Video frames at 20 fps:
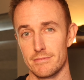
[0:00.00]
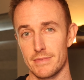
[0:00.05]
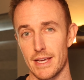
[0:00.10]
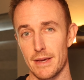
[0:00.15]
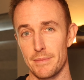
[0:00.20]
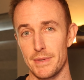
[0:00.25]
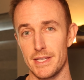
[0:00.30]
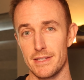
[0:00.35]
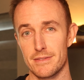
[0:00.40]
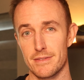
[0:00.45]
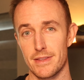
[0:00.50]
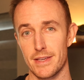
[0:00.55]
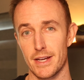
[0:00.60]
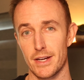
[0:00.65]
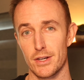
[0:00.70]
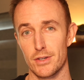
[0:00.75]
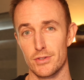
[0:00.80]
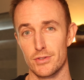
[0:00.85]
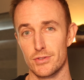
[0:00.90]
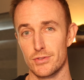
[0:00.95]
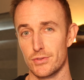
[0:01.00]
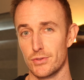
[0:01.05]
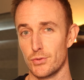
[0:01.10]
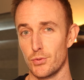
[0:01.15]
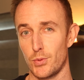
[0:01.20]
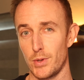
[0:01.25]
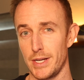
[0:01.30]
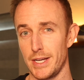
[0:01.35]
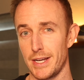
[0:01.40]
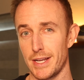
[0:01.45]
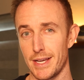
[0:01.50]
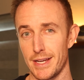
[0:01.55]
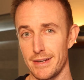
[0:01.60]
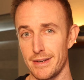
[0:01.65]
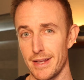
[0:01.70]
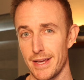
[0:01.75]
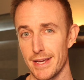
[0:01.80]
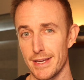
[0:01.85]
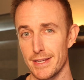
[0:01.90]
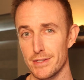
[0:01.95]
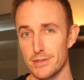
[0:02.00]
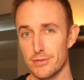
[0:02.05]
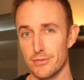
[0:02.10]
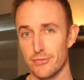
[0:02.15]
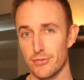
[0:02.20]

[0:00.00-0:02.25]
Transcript: That means there's 29 days